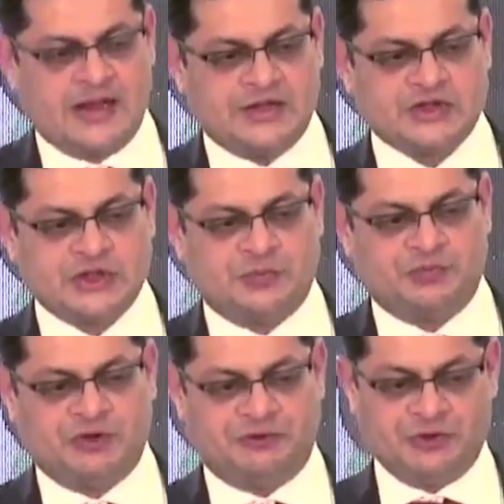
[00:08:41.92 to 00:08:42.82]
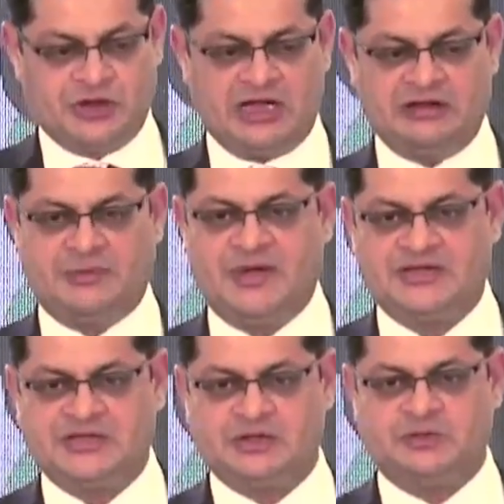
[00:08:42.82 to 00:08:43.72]
So if you do not have
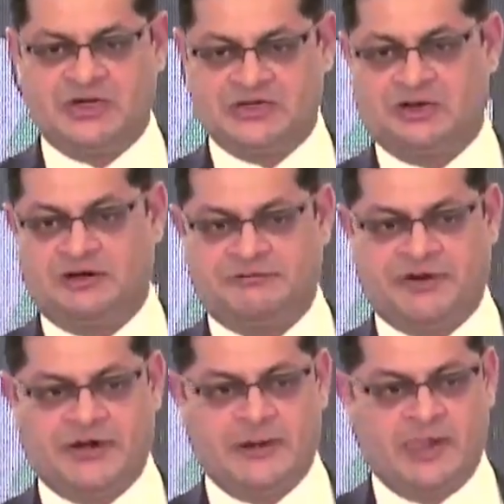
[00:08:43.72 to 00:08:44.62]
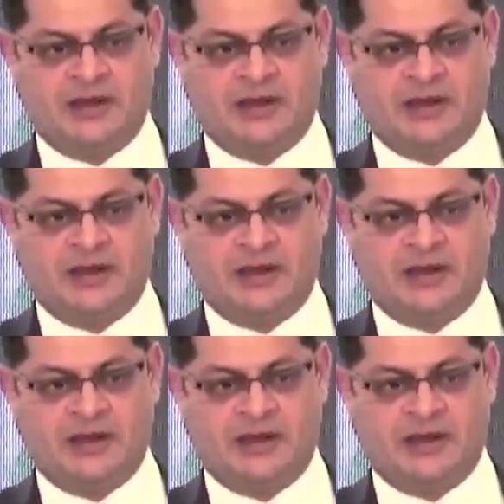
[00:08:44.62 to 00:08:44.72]
capacity to build a software,